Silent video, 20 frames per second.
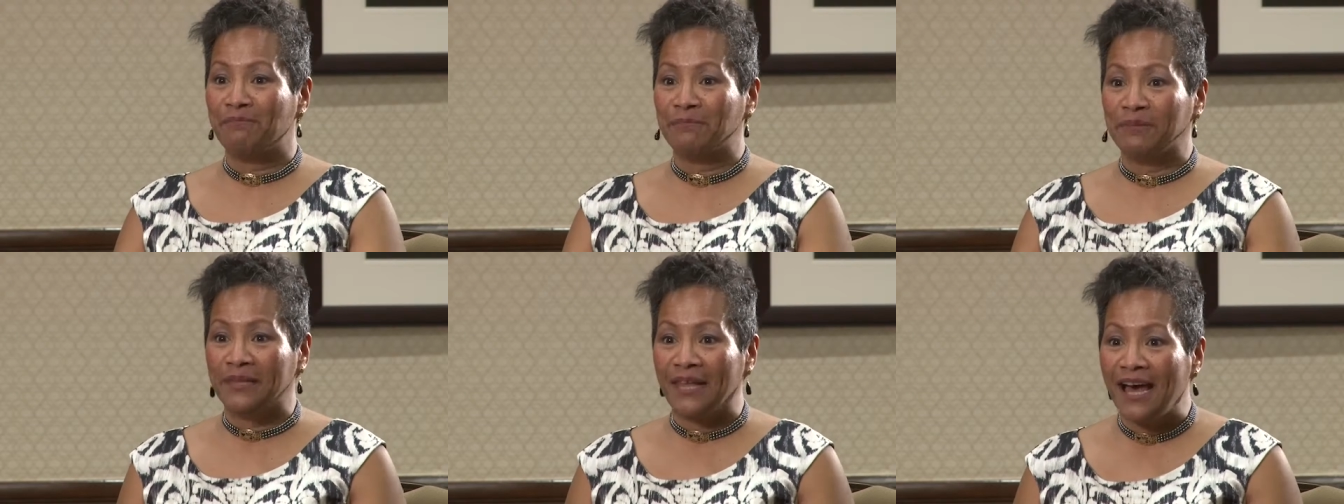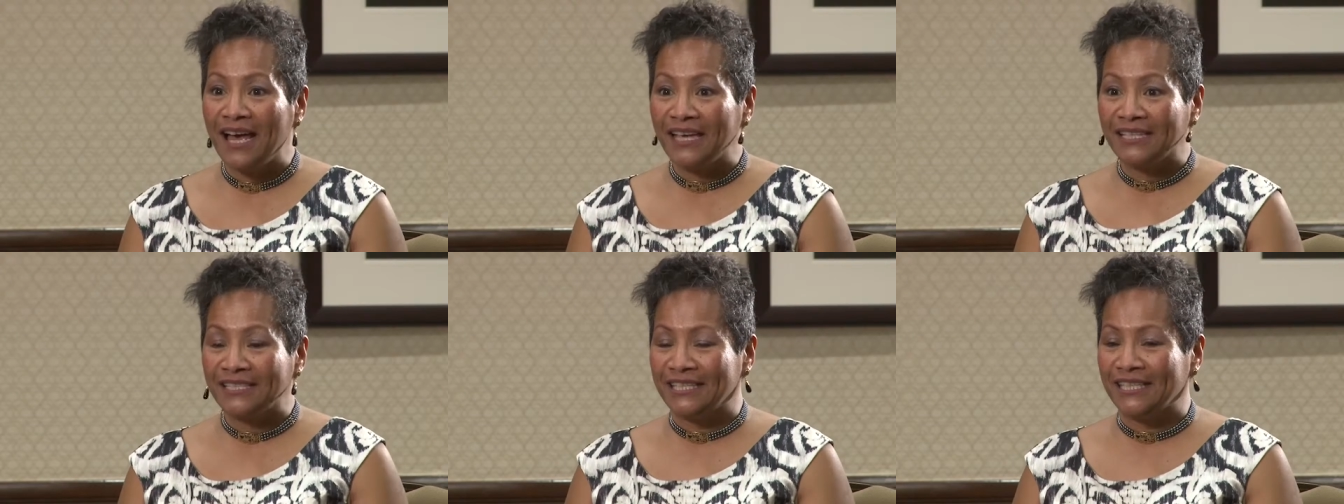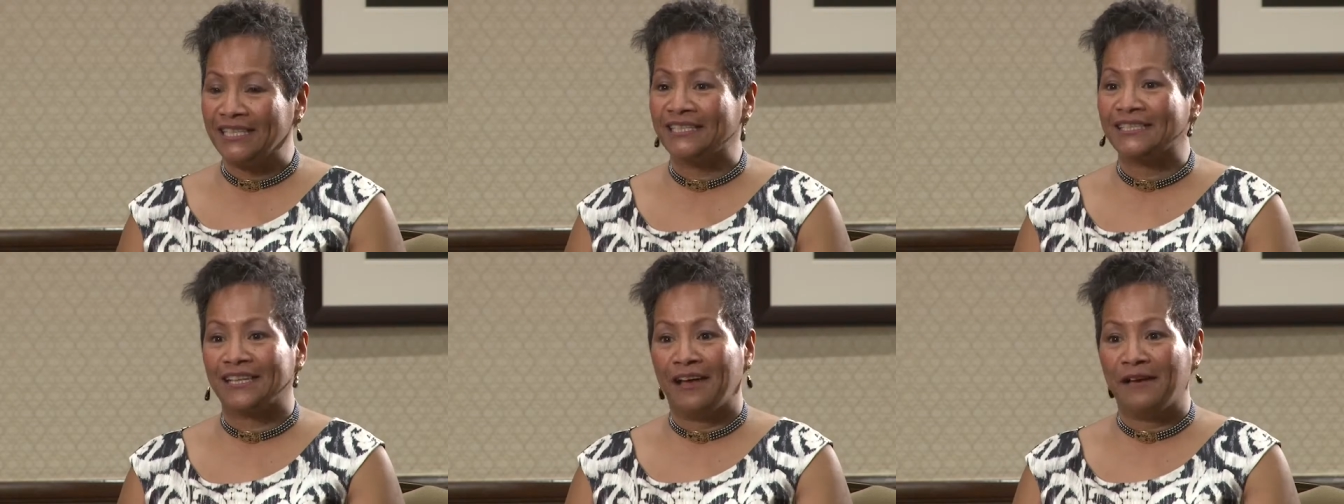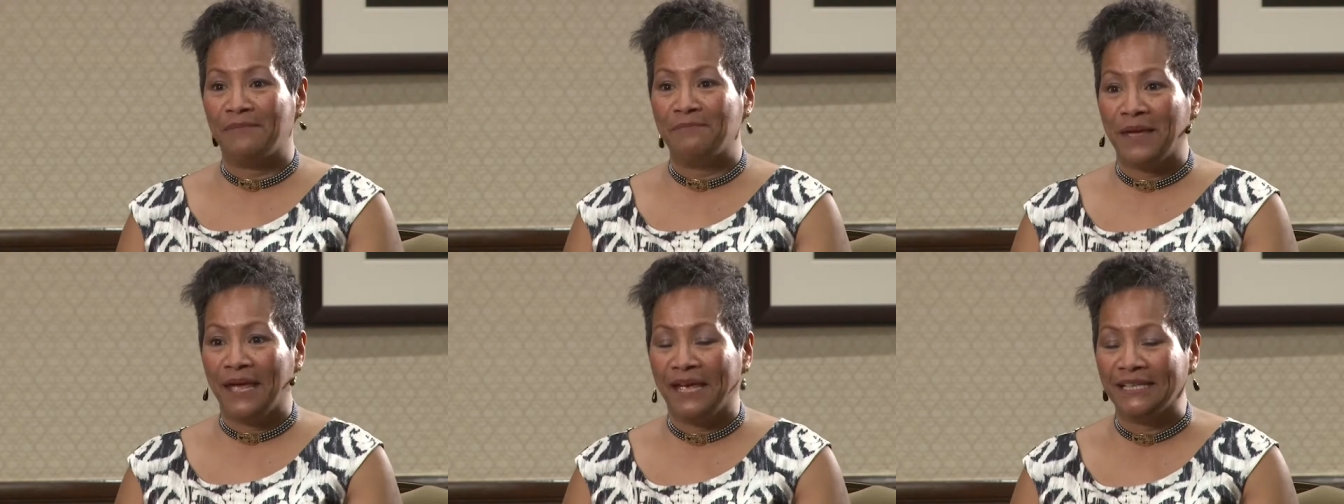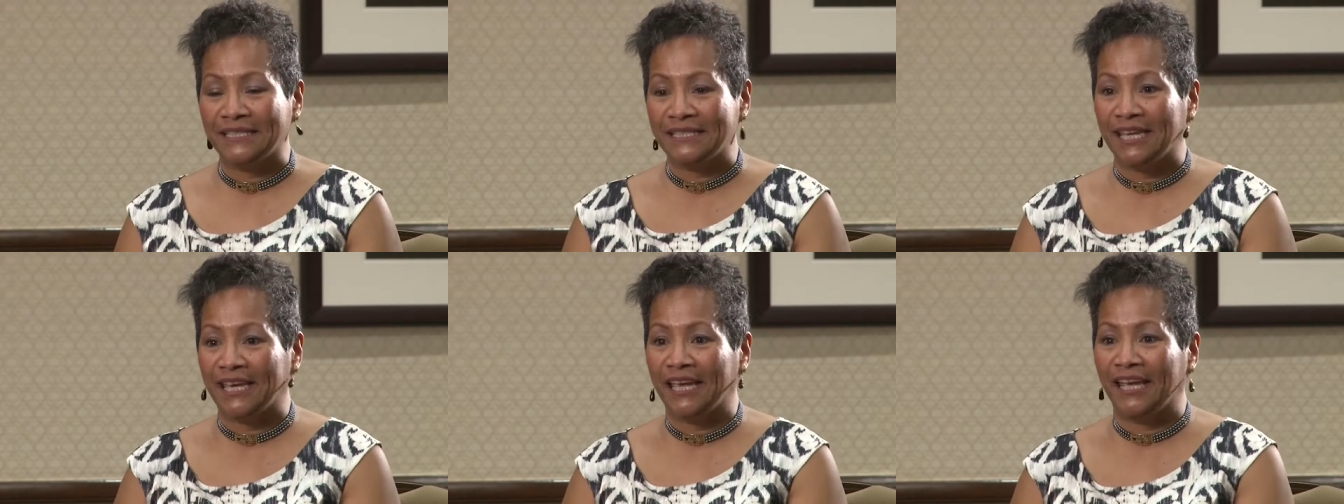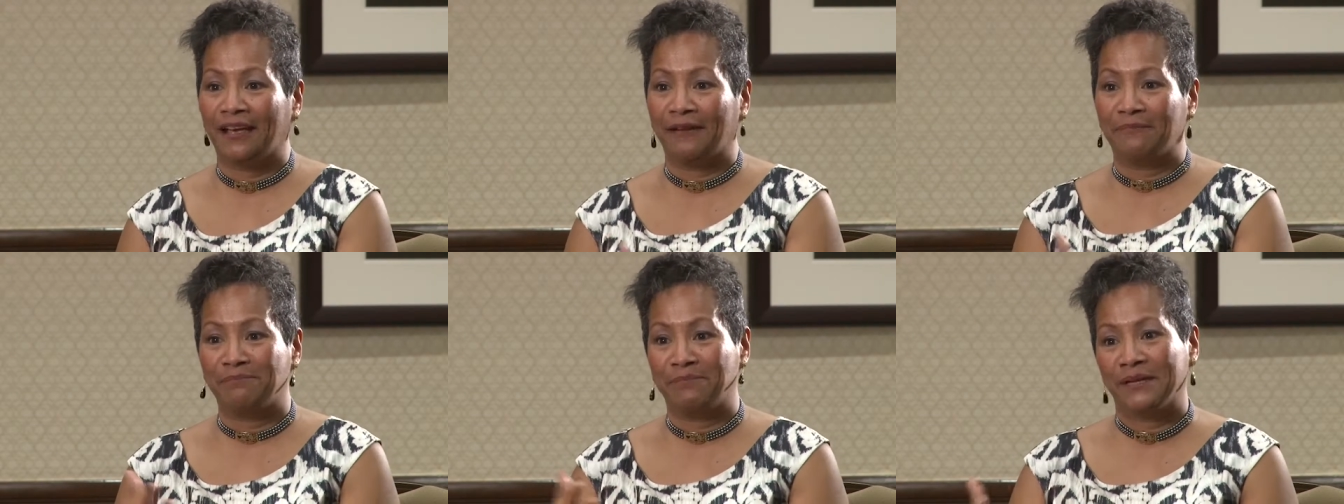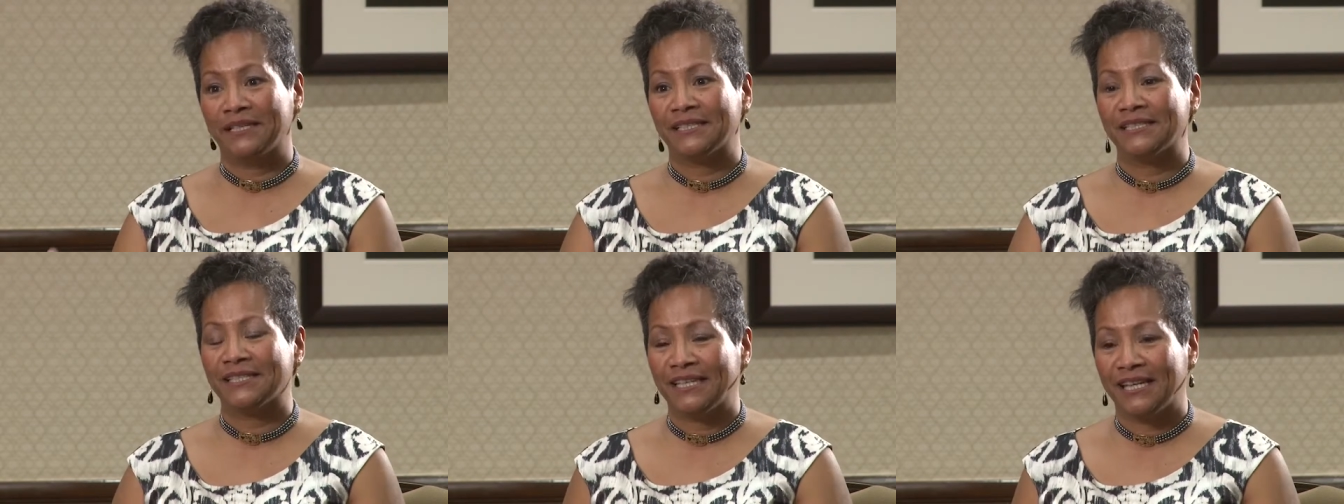plus these amazing
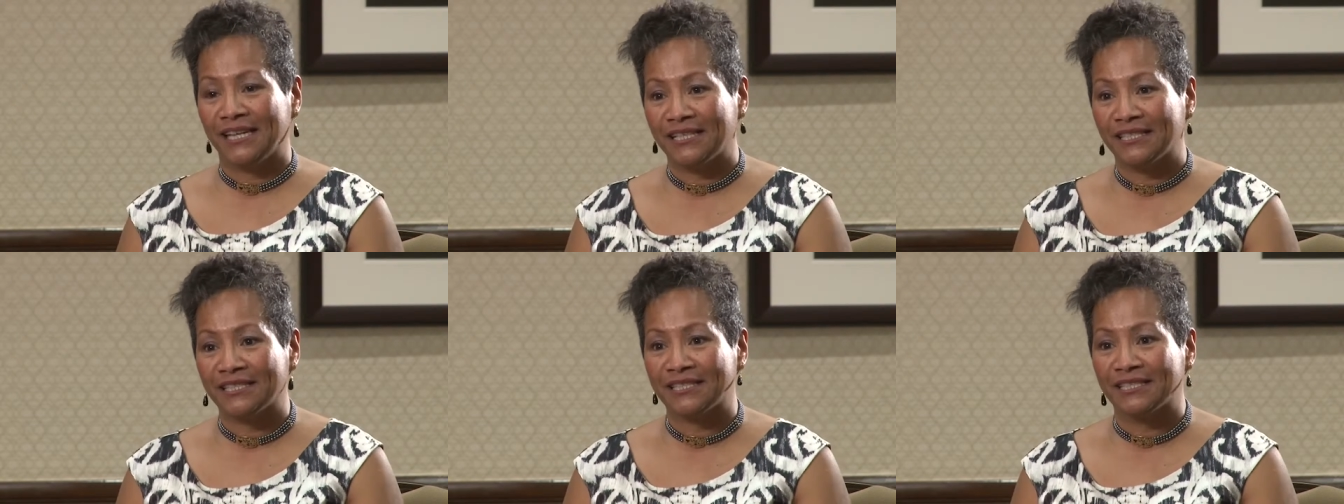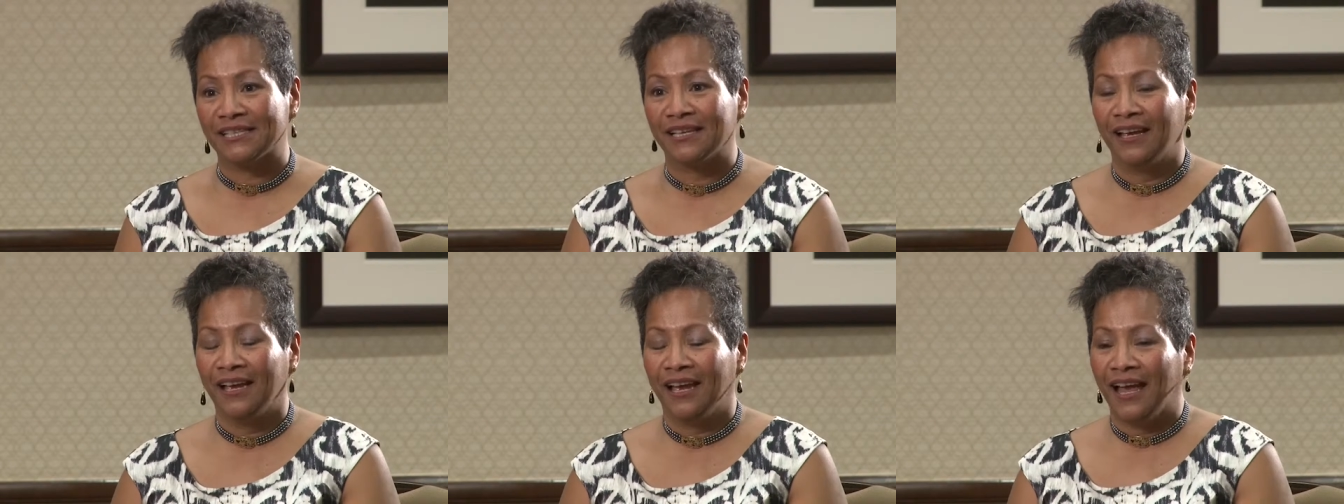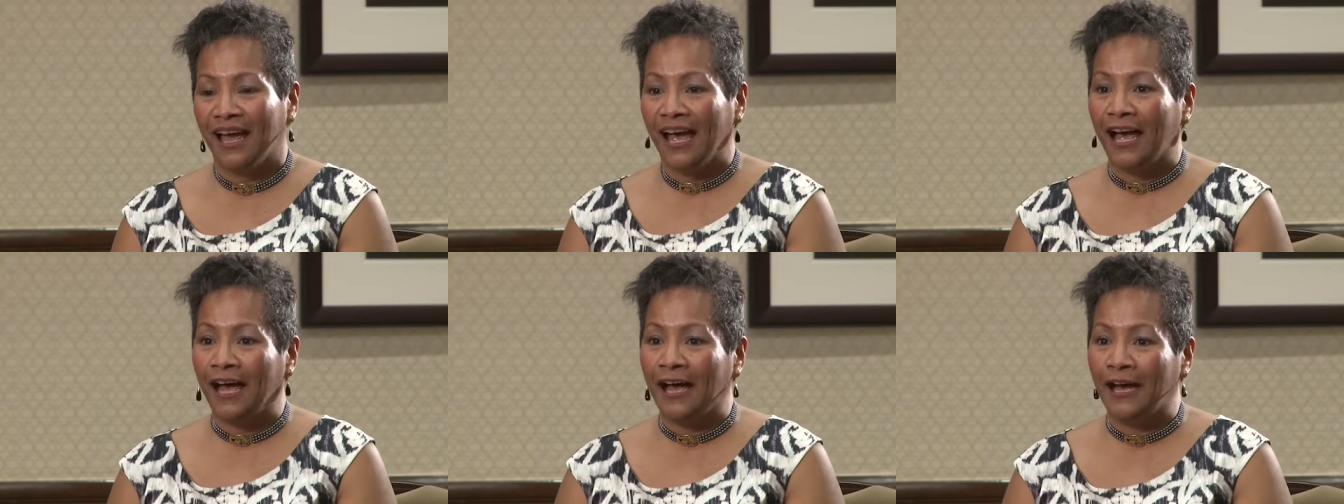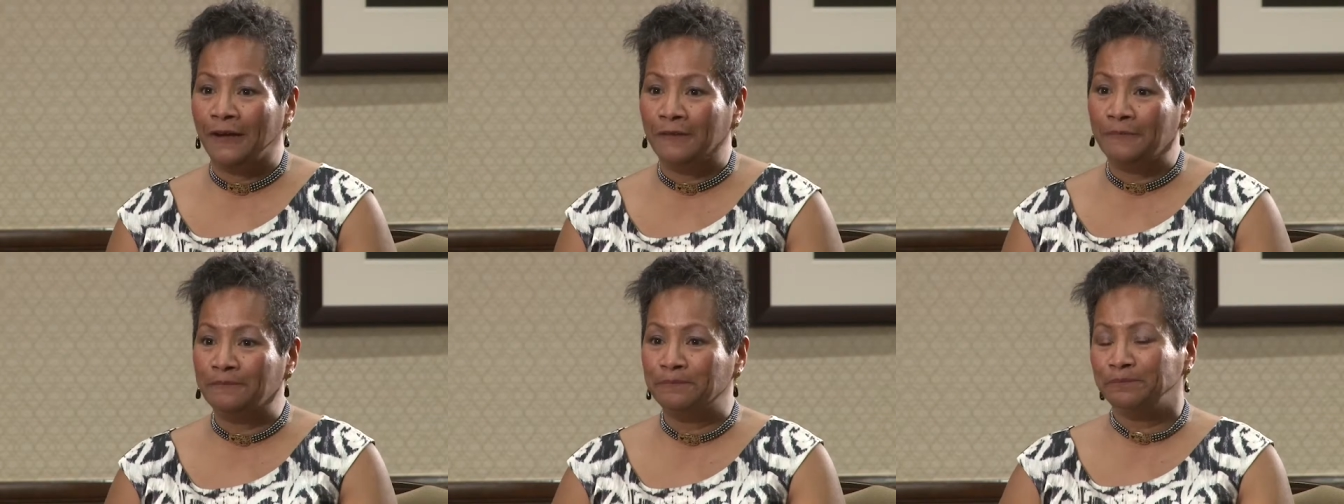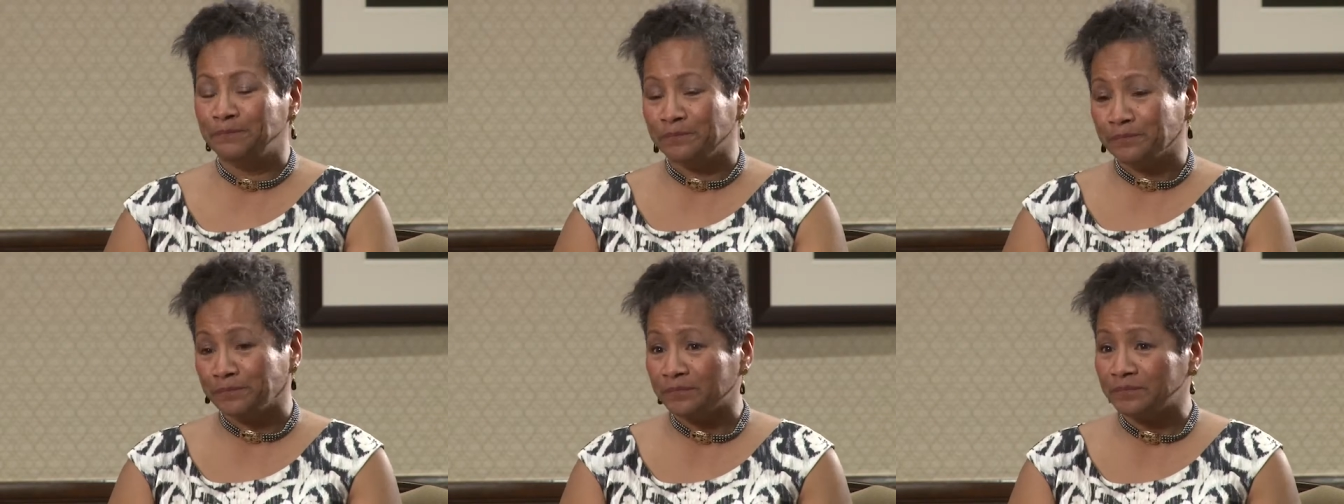business um,